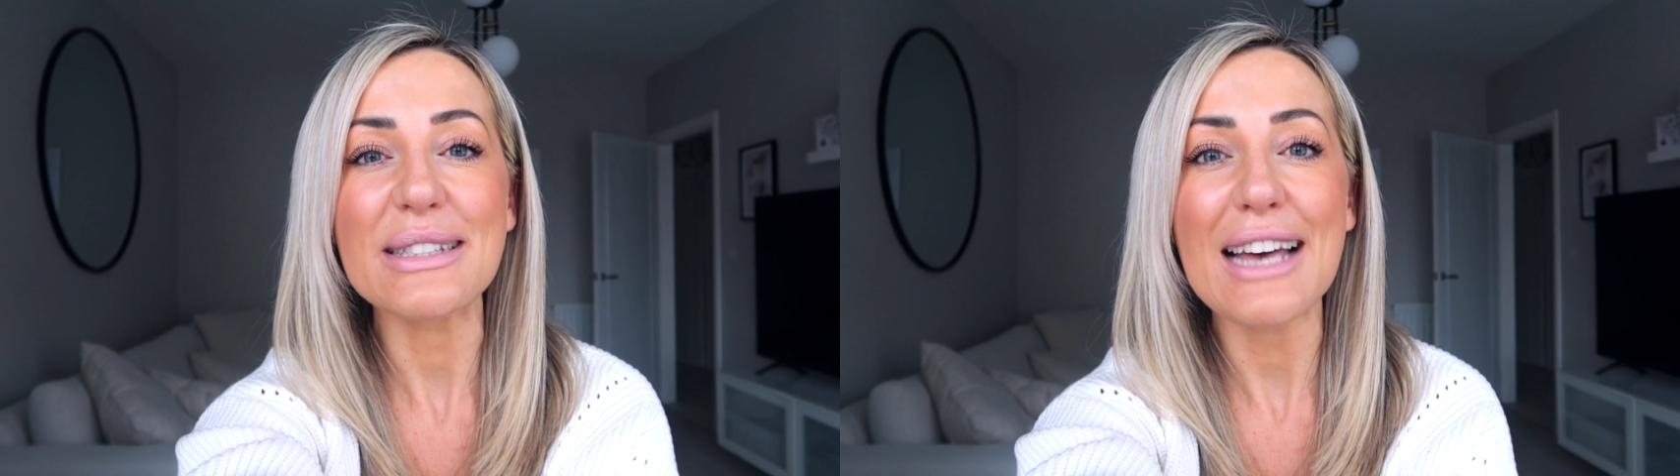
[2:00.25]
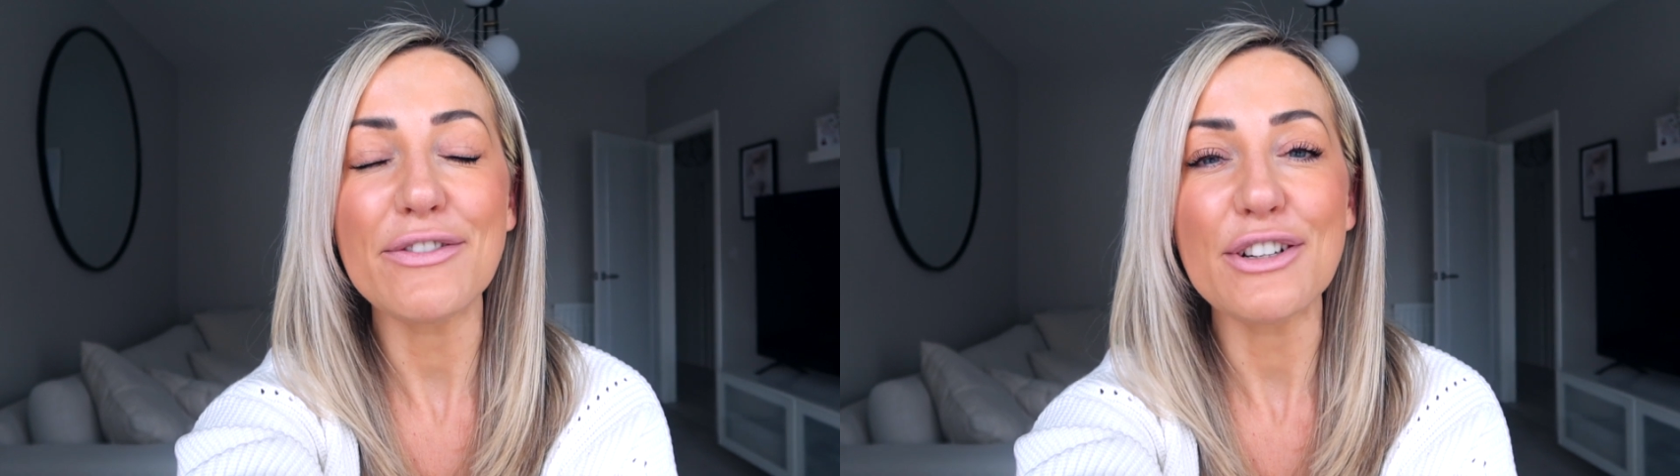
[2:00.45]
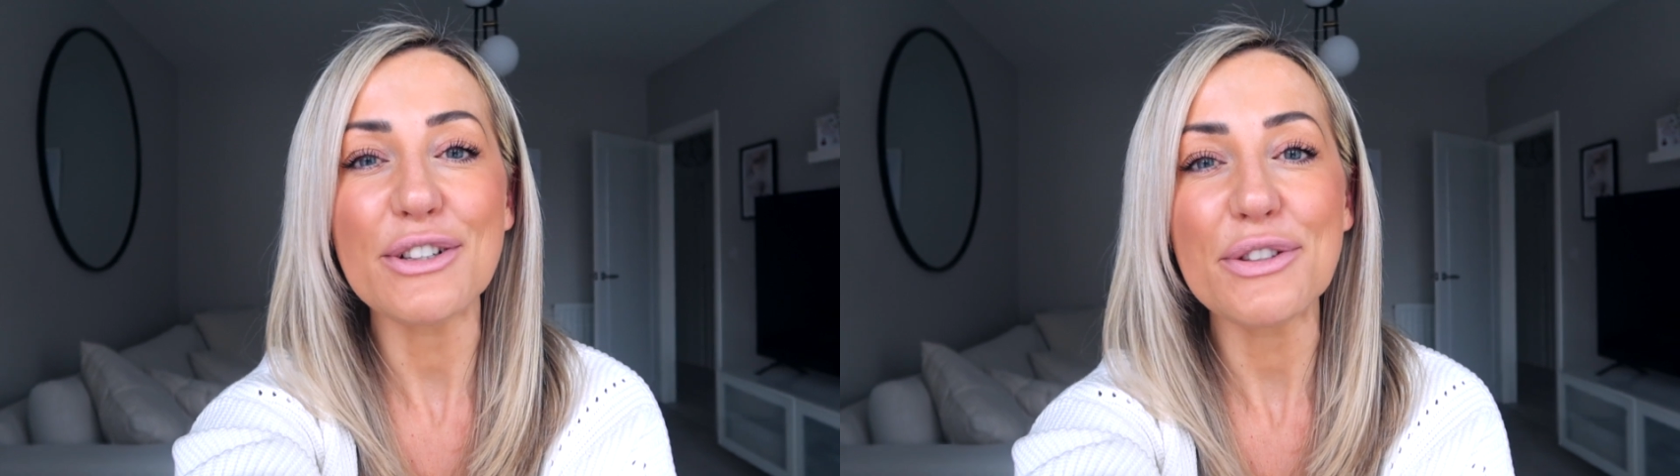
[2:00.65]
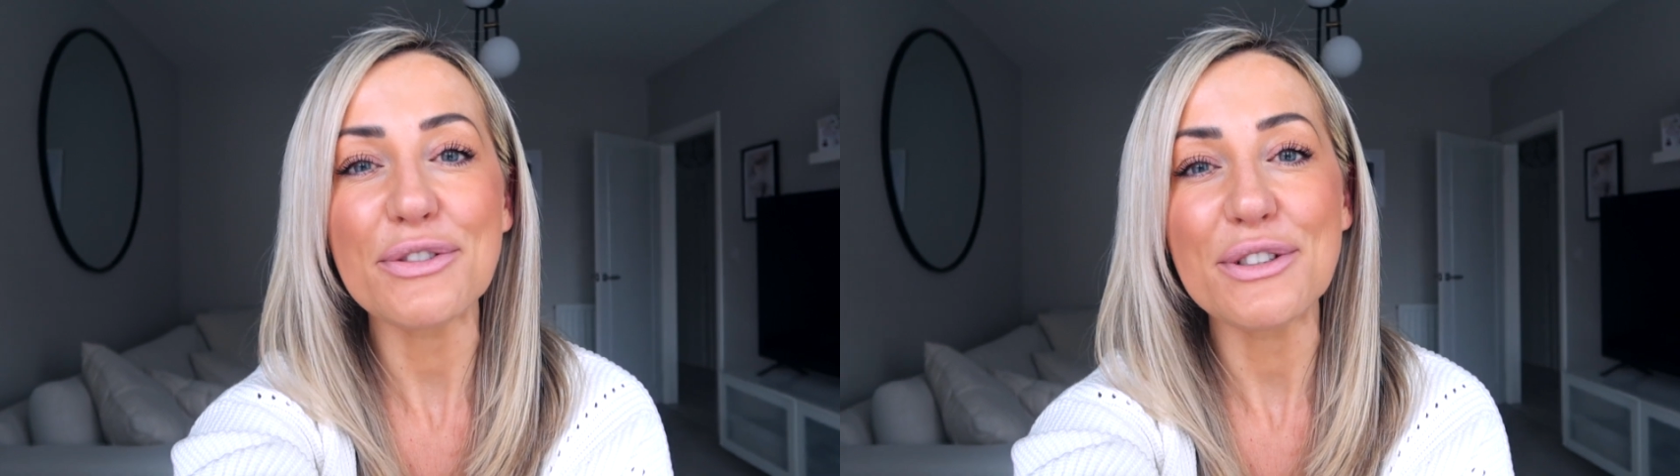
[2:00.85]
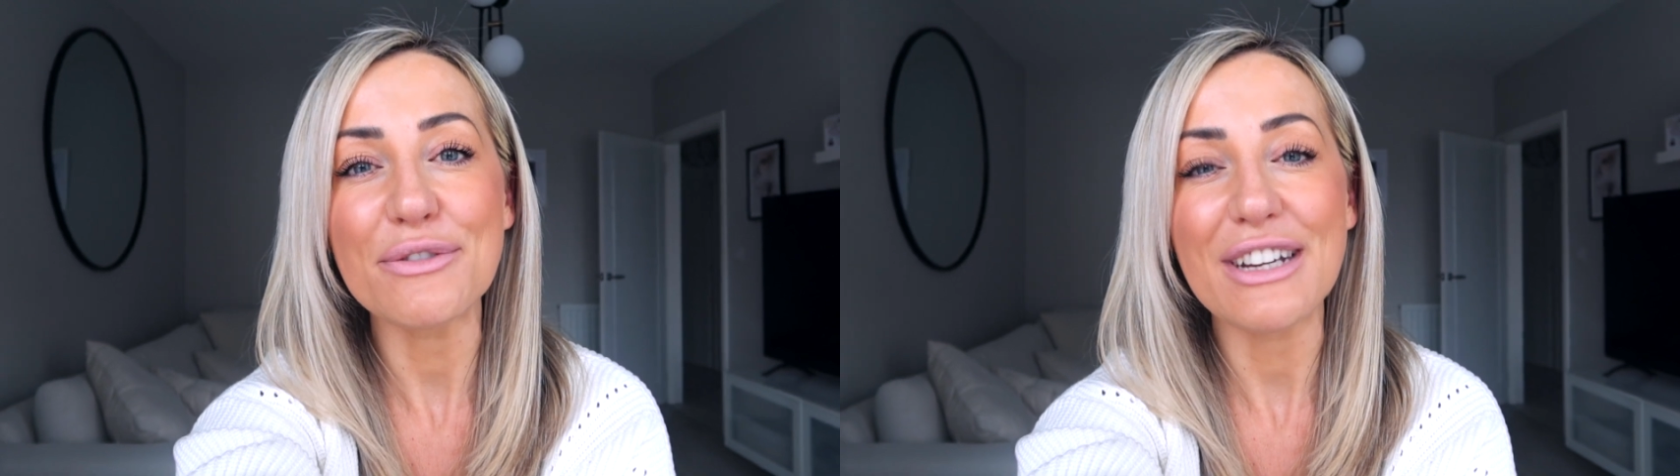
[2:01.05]
is have a look
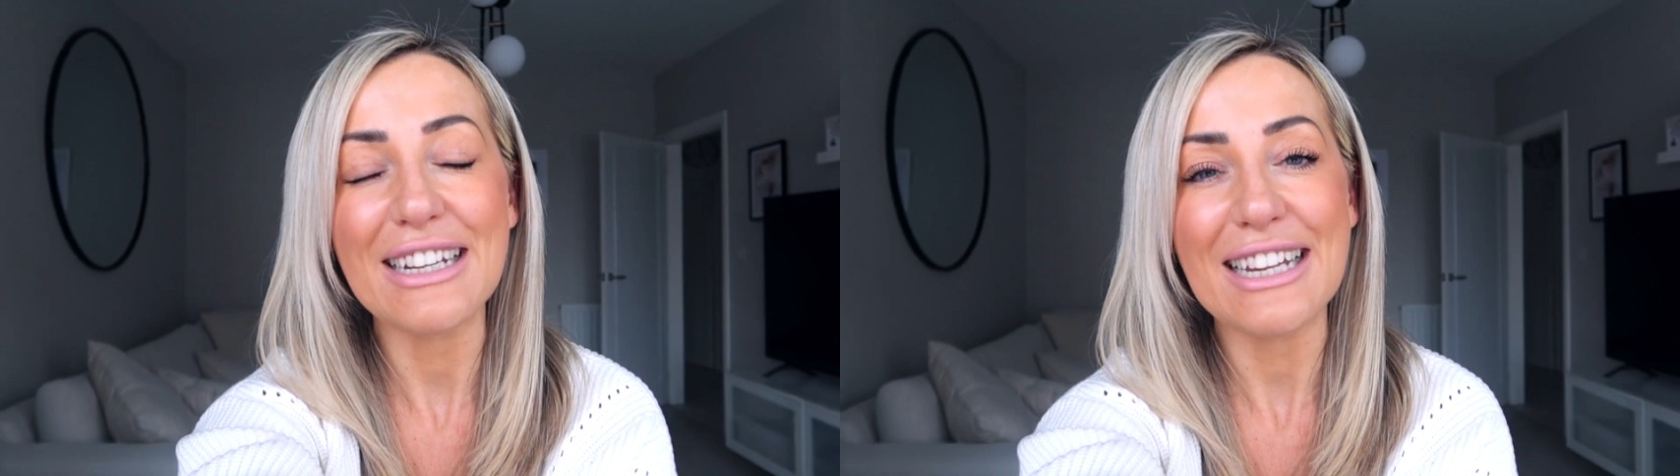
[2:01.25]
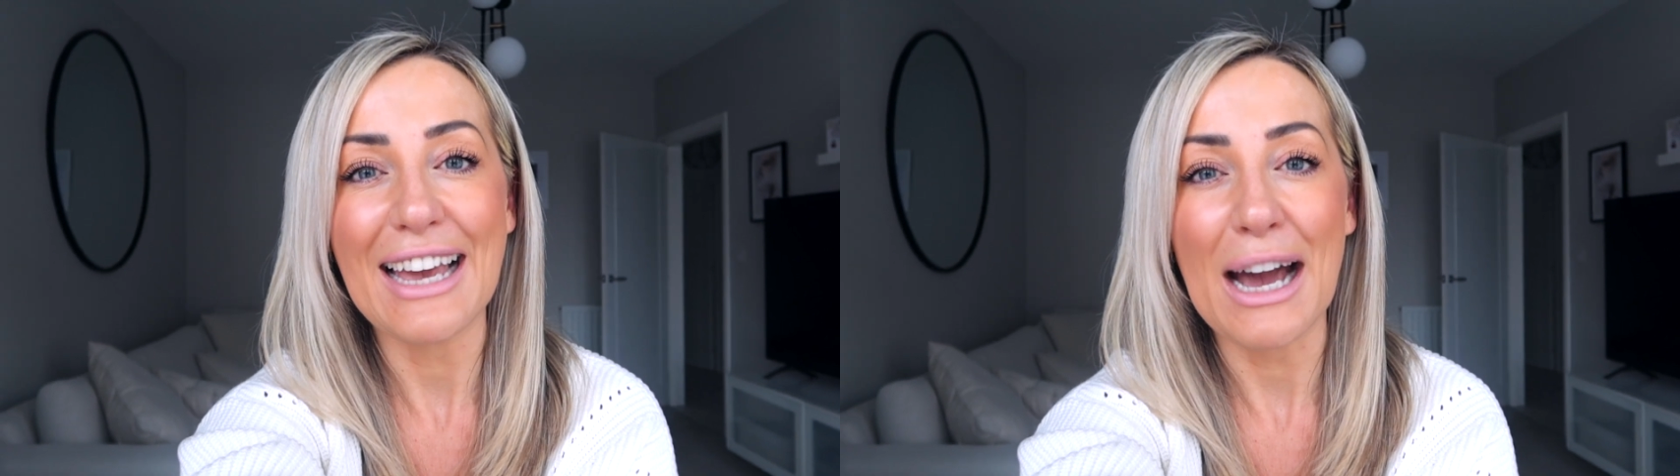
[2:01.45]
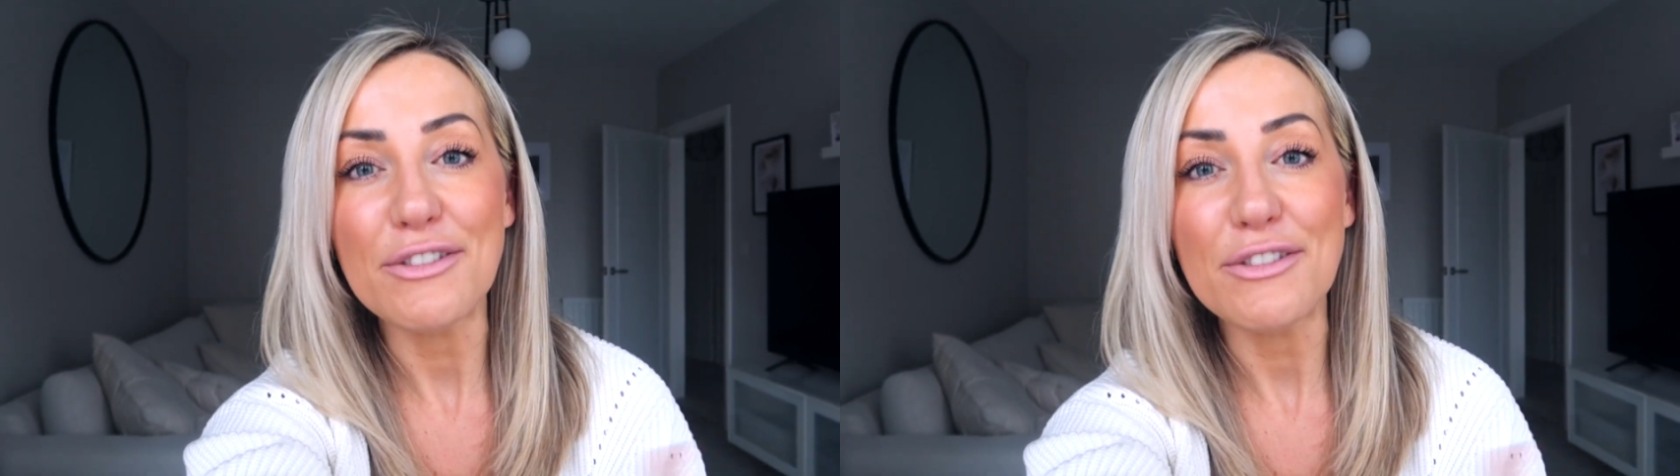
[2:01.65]
through the Readly app.